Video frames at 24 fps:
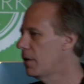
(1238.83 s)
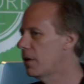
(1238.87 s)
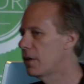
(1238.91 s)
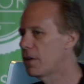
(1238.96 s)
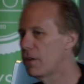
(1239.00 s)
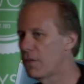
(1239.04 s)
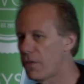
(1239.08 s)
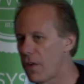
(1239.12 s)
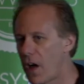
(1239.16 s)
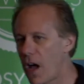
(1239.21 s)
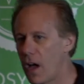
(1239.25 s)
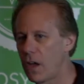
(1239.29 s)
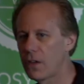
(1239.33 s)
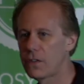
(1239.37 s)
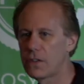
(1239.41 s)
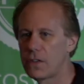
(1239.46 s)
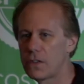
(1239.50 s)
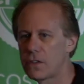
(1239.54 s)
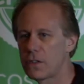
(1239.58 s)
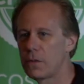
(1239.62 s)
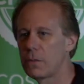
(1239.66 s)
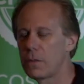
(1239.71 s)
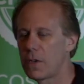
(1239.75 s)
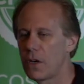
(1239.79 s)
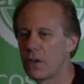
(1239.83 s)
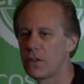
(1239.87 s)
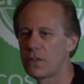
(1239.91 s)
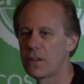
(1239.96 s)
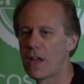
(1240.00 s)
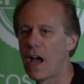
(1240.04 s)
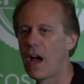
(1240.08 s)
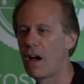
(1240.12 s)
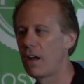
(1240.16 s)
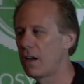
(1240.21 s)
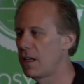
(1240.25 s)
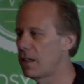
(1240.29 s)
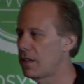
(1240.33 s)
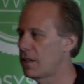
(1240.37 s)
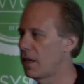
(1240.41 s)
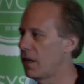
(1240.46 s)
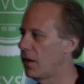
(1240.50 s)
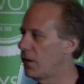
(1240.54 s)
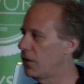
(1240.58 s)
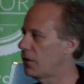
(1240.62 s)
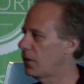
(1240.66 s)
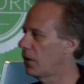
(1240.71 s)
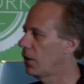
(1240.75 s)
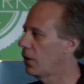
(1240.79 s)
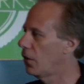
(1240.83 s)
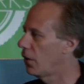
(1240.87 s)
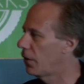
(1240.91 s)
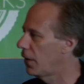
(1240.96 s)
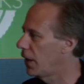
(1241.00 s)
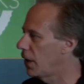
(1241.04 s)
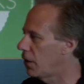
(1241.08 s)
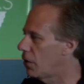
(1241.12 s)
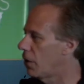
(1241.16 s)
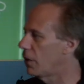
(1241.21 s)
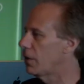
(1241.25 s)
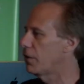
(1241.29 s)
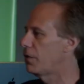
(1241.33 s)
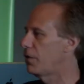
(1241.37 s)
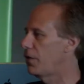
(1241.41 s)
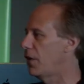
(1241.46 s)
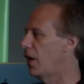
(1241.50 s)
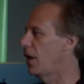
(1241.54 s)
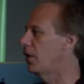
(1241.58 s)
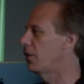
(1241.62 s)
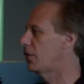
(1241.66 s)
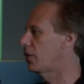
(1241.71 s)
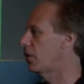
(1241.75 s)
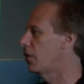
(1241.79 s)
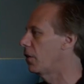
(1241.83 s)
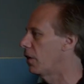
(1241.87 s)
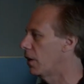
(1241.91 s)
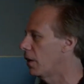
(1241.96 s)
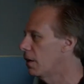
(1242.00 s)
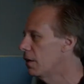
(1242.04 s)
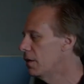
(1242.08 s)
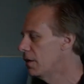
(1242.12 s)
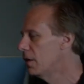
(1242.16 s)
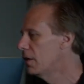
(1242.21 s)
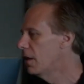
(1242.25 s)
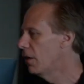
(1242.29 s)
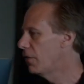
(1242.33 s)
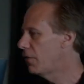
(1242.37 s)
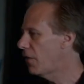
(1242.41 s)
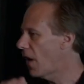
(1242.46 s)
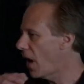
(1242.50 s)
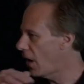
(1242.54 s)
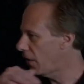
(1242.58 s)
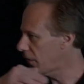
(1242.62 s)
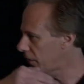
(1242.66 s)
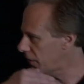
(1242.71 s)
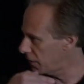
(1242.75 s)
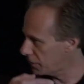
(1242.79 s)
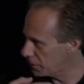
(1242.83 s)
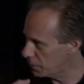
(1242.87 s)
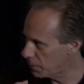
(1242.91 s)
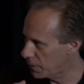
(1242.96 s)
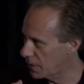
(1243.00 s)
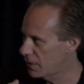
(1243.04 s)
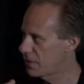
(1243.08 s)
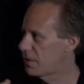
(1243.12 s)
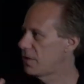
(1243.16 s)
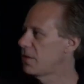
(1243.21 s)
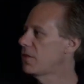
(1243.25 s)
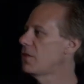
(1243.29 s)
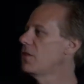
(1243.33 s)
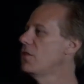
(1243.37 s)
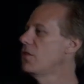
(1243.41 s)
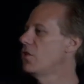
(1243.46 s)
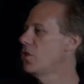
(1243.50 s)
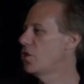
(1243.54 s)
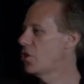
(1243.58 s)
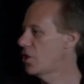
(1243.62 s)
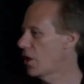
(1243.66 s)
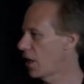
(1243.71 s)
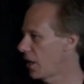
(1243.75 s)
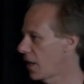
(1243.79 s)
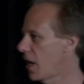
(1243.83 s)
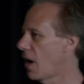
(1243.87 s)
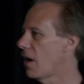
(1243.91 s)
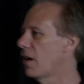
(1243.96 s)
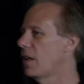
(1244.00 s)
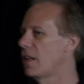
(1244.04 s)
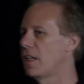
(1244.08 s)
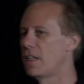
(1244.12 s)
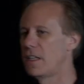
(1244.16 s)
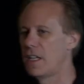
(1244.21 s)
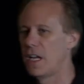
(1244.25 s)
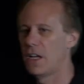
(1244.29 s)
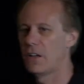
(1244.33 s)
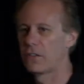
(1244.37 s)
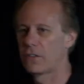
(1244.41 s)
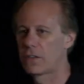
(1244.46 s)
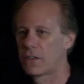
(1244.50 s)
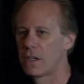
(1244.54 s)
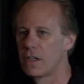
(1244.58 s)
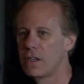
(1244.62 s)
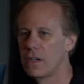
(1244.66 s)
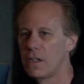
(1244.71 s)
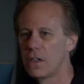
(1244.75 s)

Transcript: the file system goes out and it does a little thing called a FISC, or a file system consistency checkout on the disk.